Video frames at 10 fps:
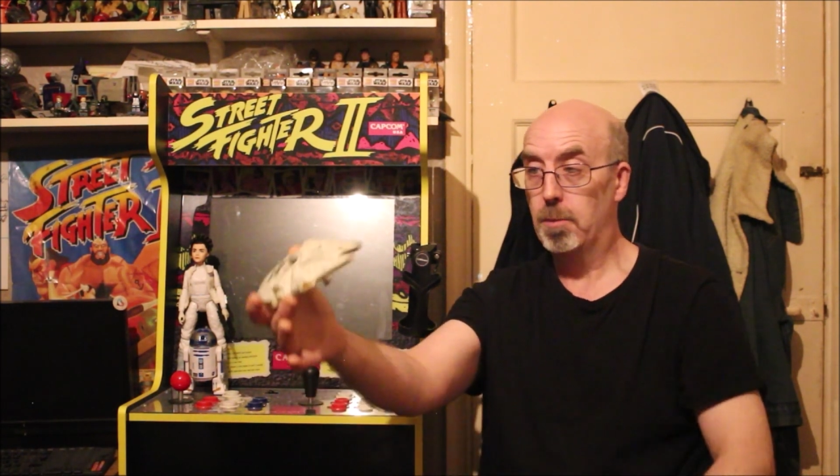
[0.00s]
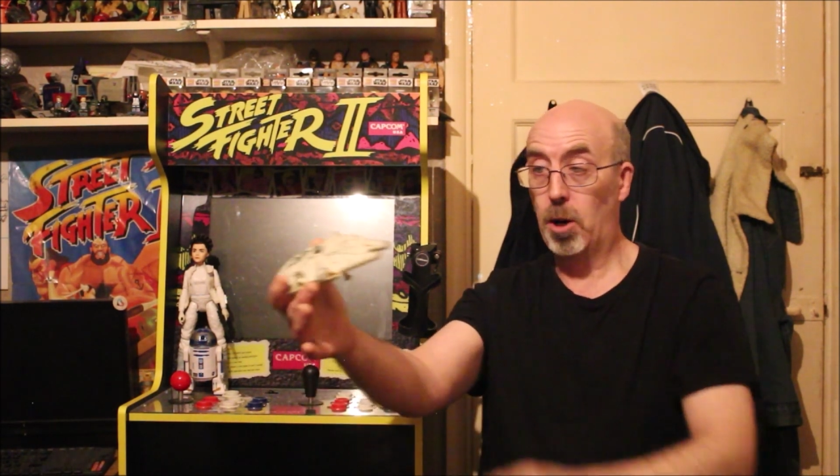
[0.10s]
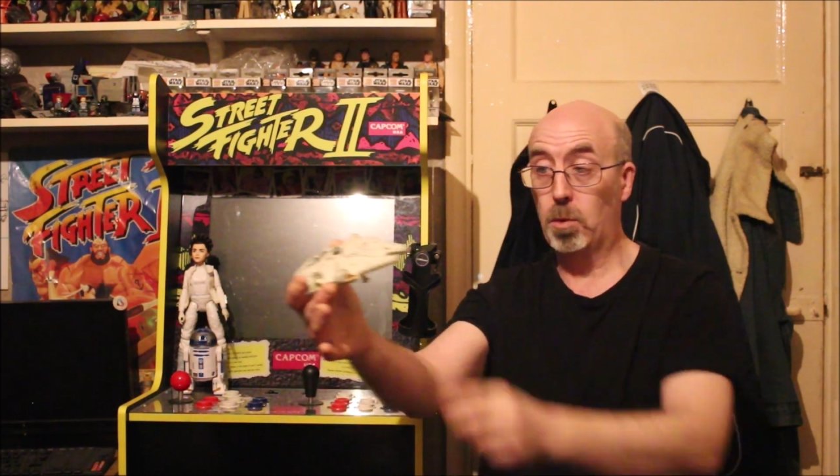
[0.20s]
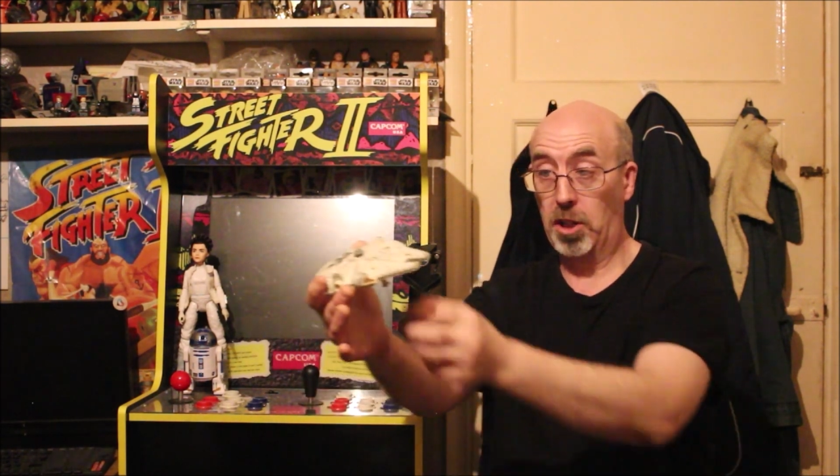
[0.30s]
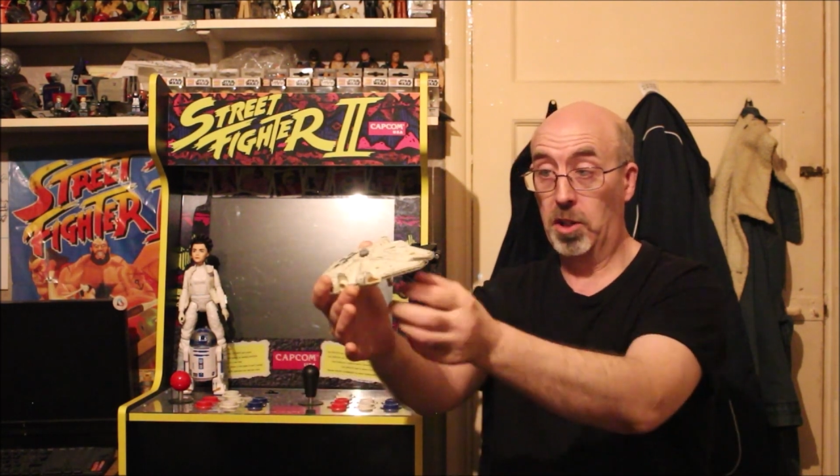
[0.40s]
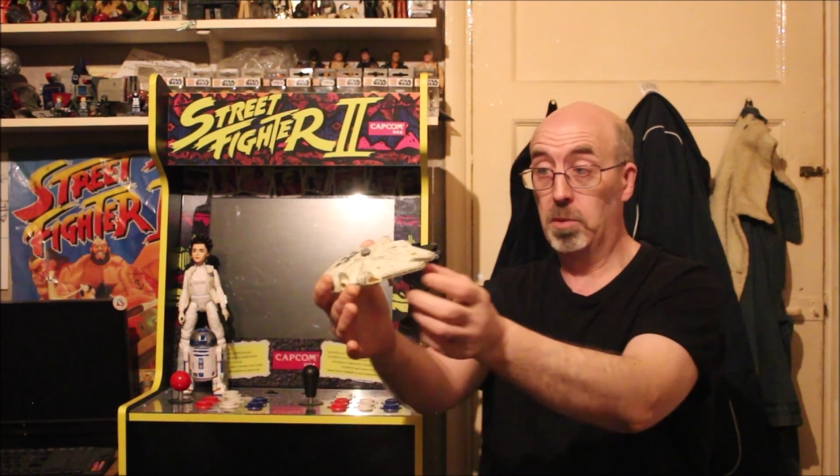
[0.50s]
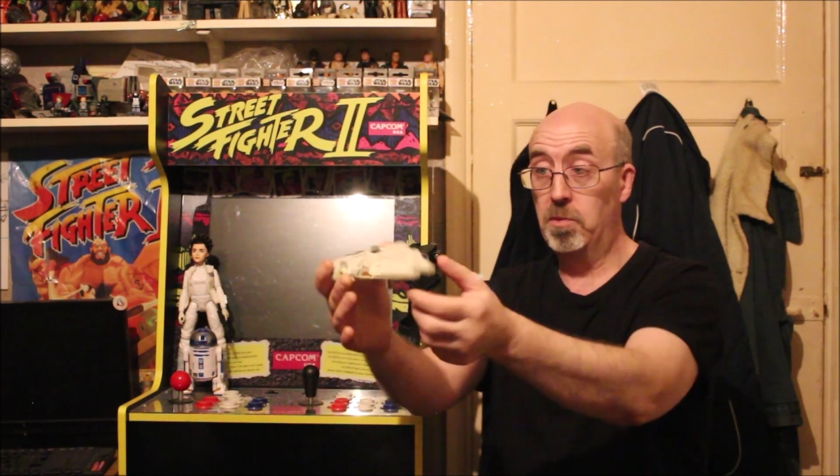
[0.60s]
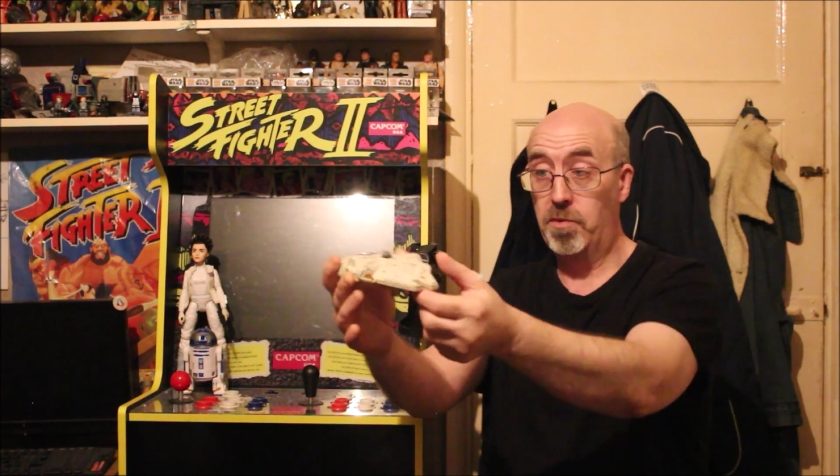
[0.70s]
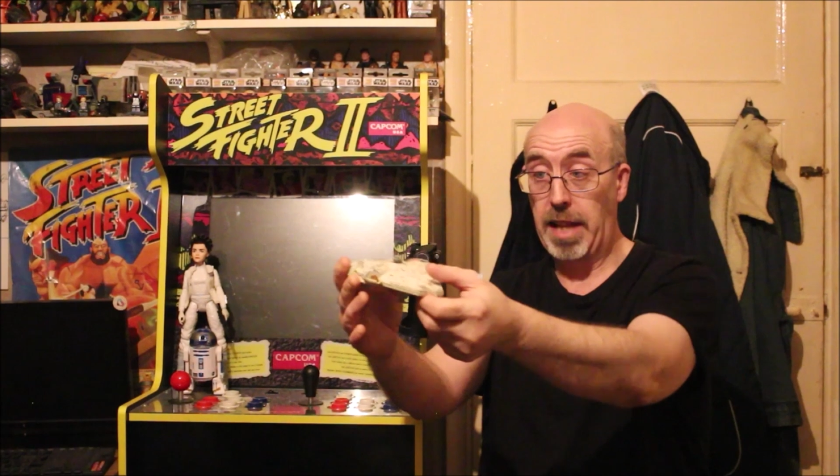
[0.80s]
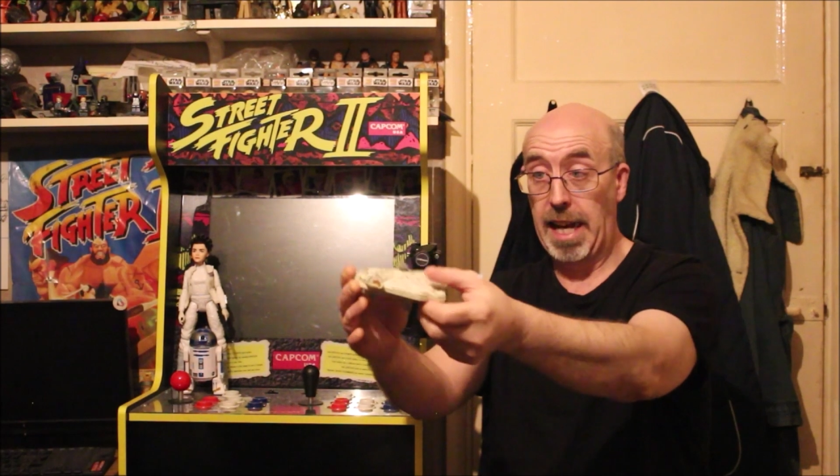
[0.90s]
But all in all,
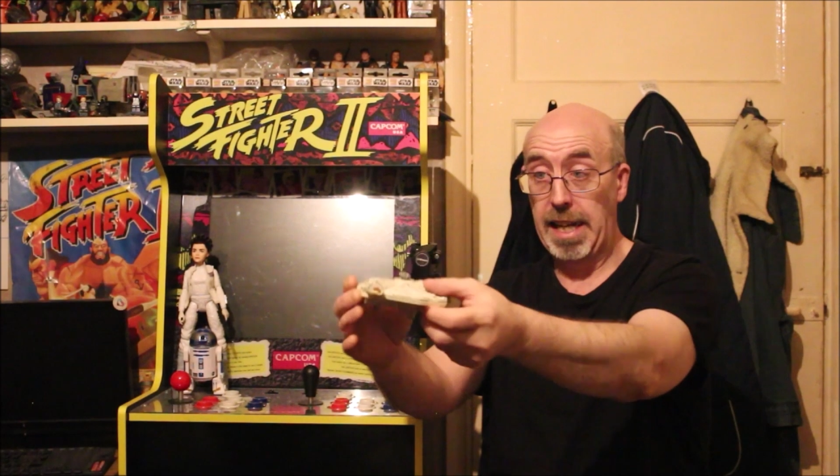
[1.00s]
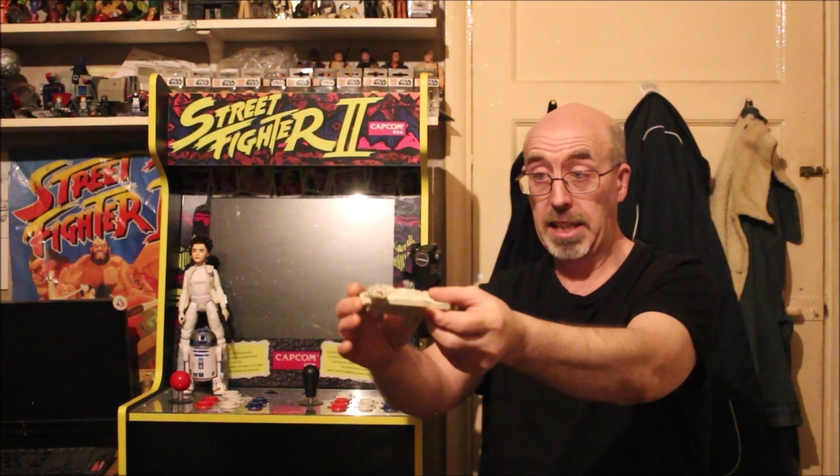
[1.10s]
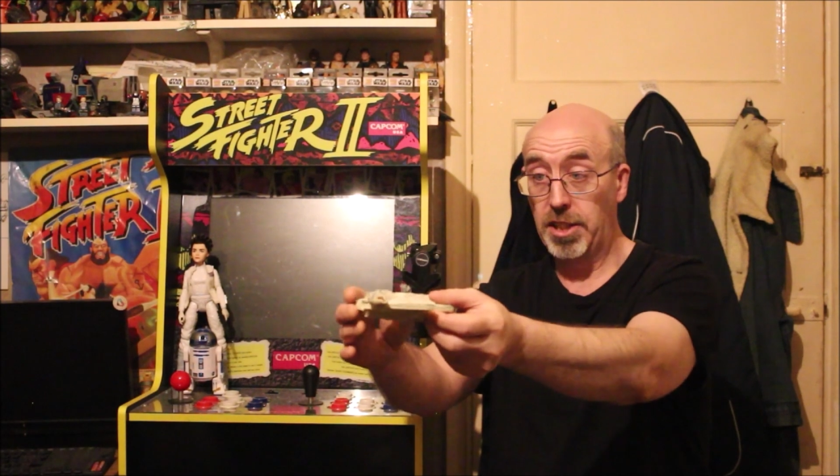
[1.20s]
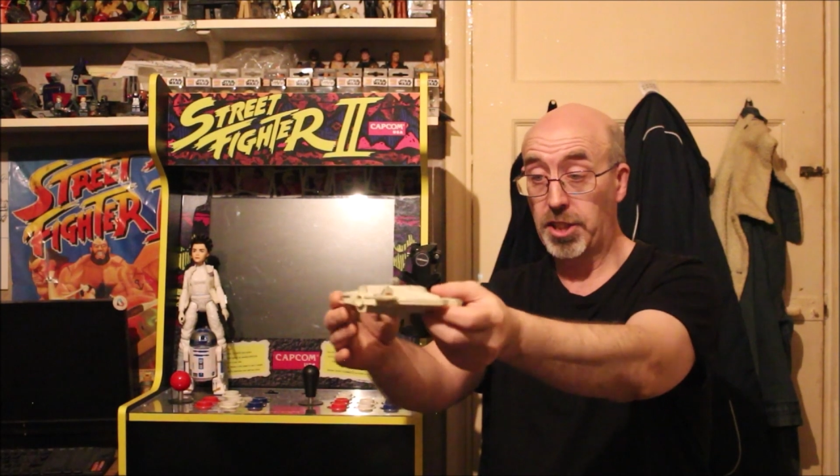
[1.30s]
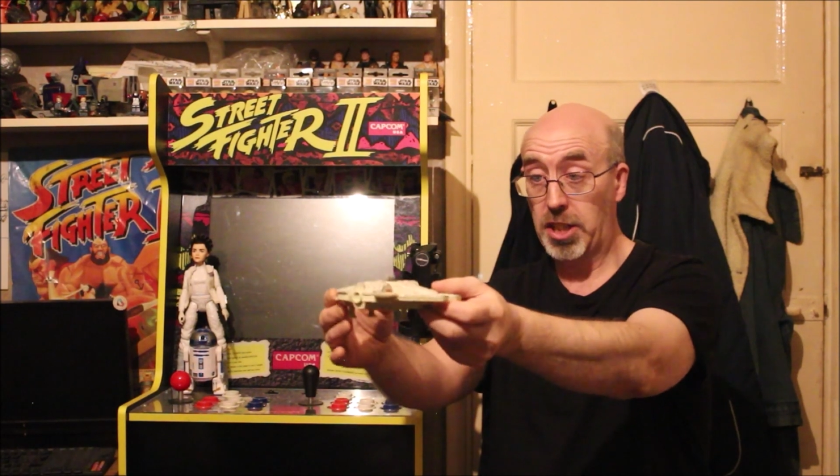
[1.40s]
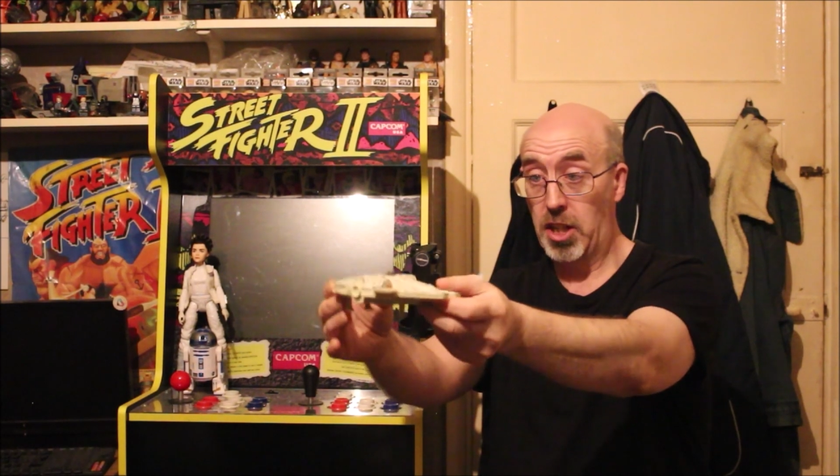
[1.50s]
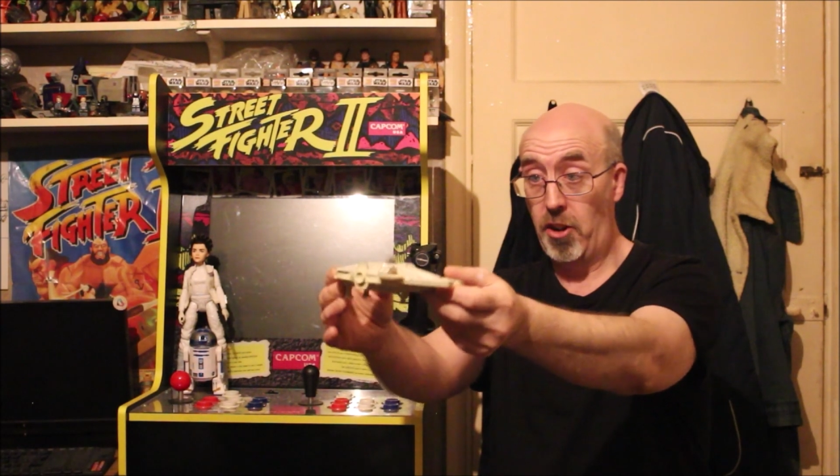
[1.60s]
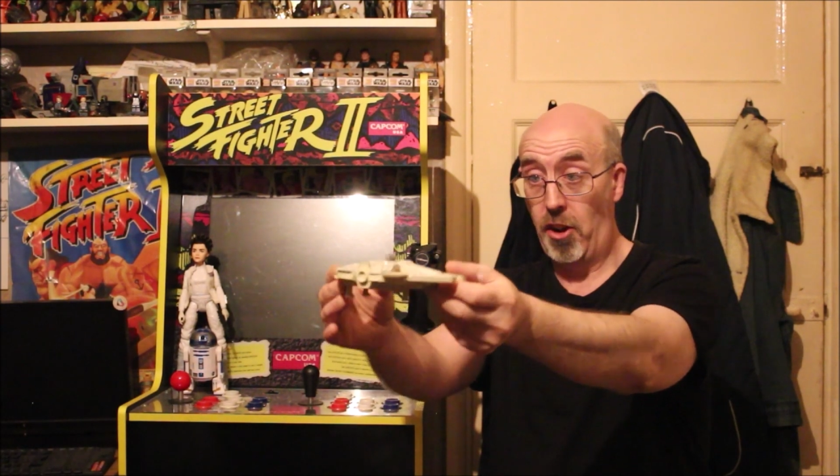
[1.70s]
that is